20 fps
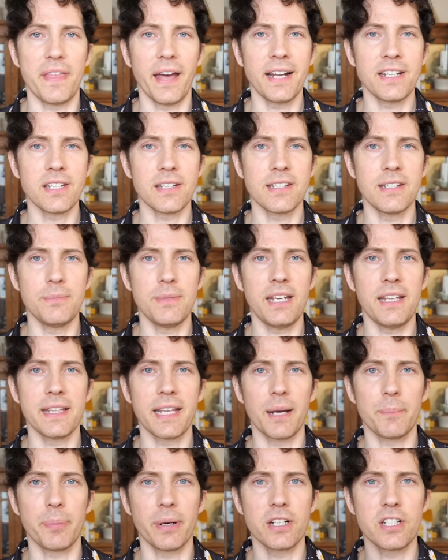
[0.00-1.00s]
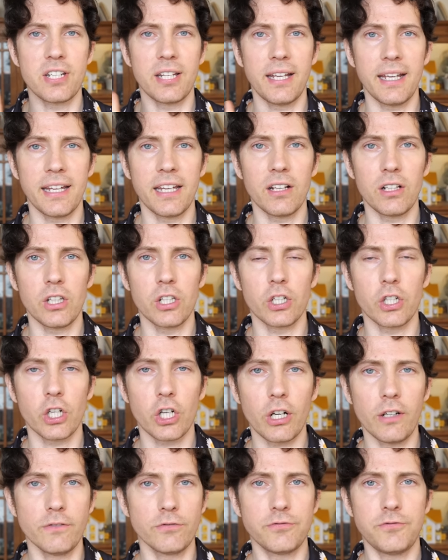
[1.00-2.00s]
that doesn't mean that
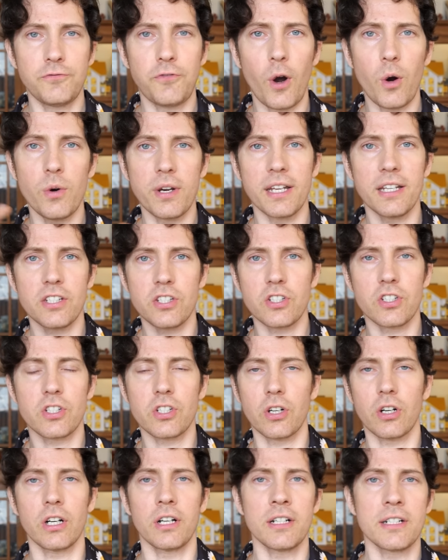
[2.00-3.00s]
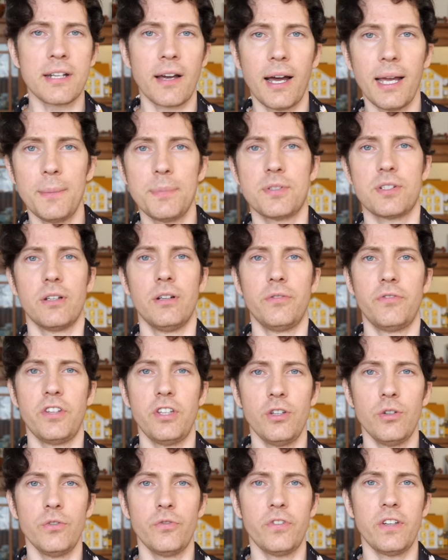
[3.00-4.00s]
particular focused certain types of
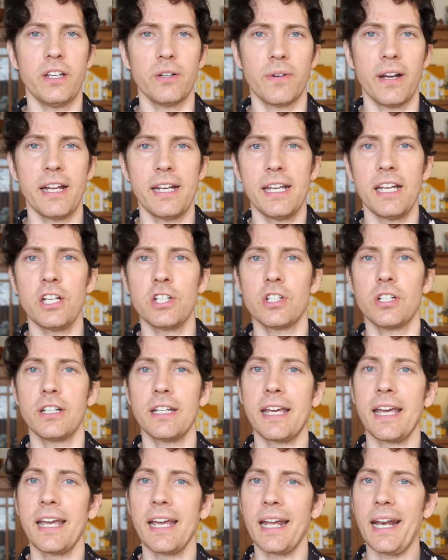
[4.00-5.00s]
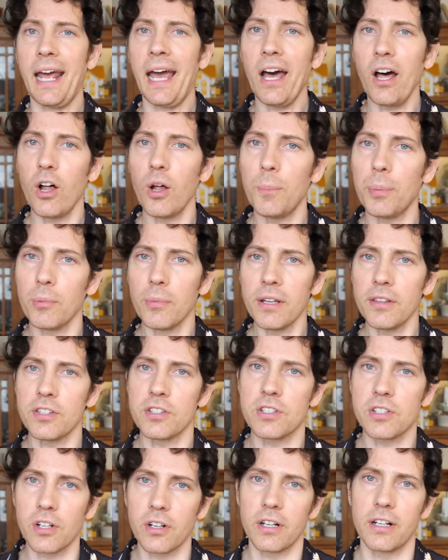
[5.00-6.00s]
UV radiation can't help with
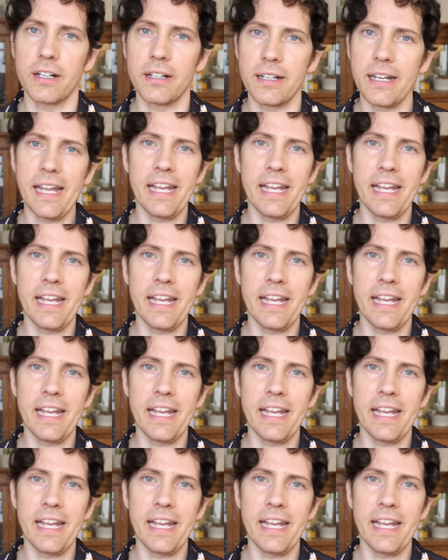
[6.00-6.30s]
certain